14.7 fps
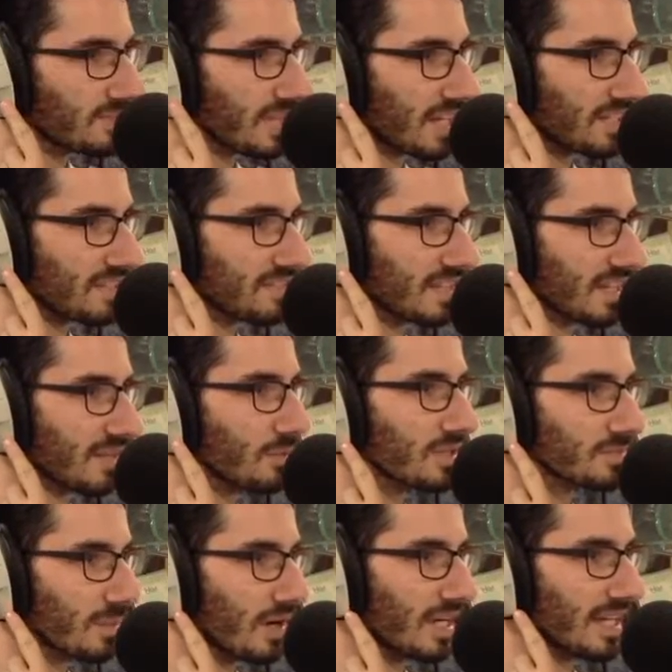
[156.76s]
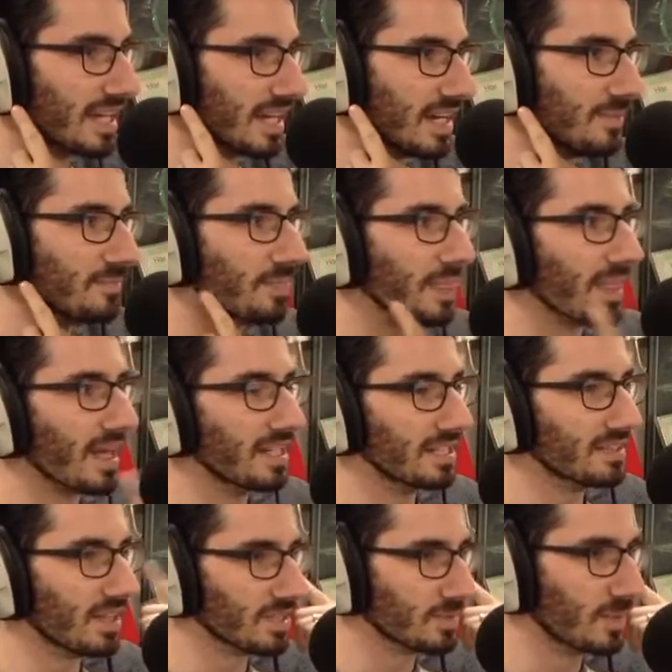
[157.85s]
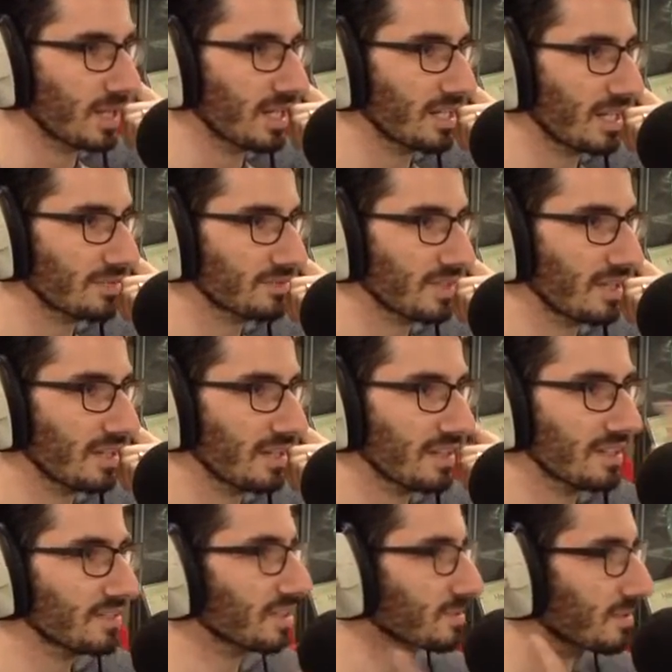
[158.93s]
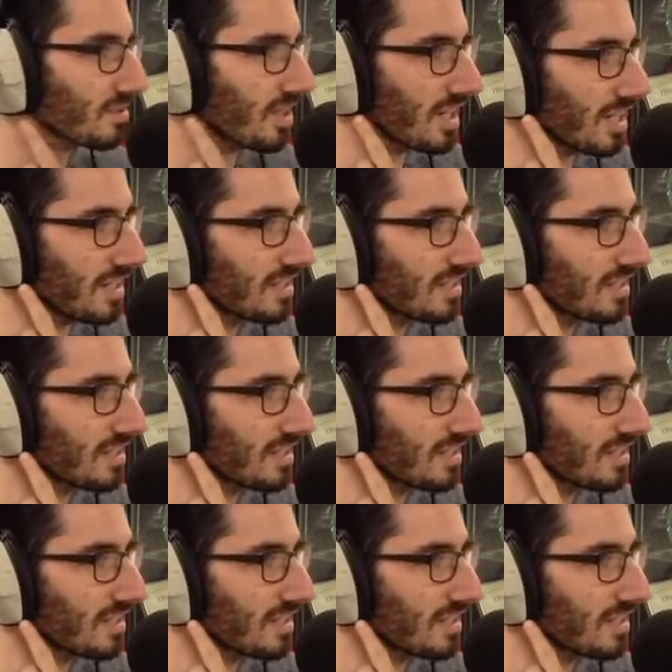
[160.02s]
daddy's ear? Where's my ear? And he touched my left ear and then he touched my right ear.